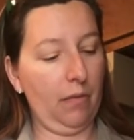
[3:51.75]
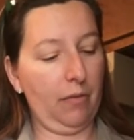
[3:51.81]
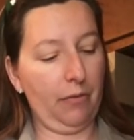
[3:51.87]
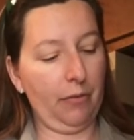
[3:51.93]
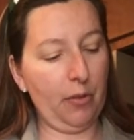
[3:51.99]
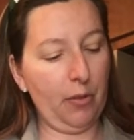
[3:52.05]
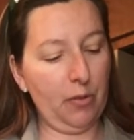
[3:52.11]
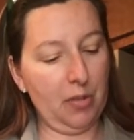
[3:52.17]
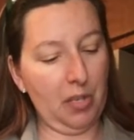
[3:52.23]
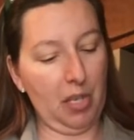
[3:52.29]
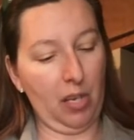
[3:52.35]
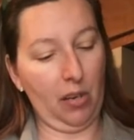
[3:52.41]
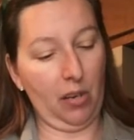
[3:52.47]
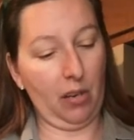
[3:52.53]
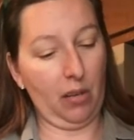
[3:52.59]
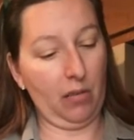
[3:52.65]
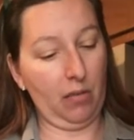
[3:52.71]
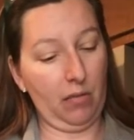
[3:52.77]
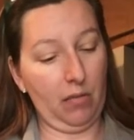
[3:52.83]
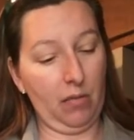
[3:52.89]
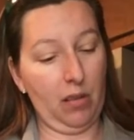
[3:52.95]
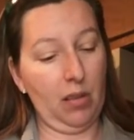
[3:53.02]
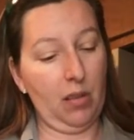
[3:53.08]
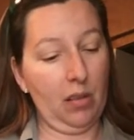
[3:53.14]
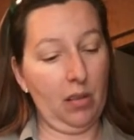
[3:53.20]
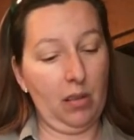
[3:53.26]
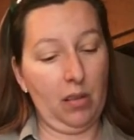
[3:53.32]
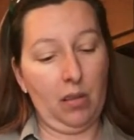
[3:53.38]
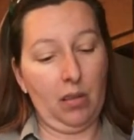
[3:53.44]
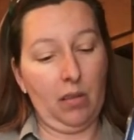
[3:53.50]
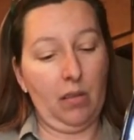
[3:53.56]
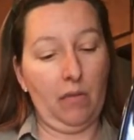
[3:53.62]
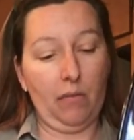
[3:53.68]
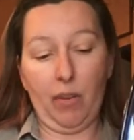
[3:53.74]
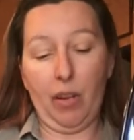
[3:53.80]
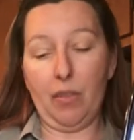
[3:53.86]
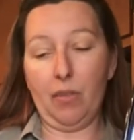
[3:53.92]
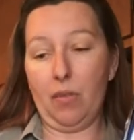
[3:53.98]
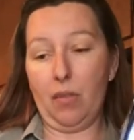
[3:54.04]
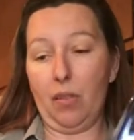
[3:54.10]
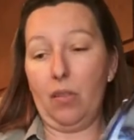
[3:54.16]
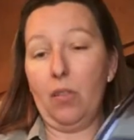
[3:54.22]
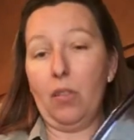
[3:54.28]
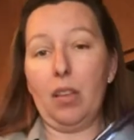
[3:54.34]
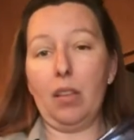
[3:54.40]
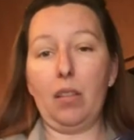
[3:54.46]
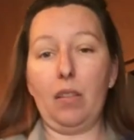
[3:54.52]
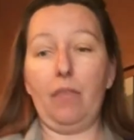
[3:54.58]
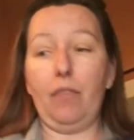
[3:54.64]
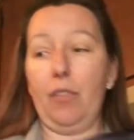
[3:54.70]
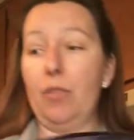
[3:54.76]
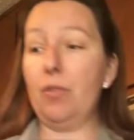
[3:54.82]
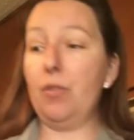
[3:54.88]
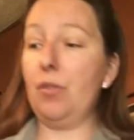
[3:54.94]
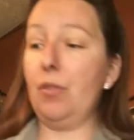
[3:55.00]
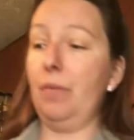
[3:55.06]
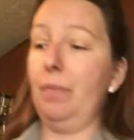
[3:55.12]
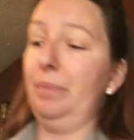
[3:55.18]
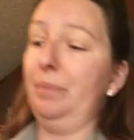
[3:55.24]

fruit here rather than cooking it first.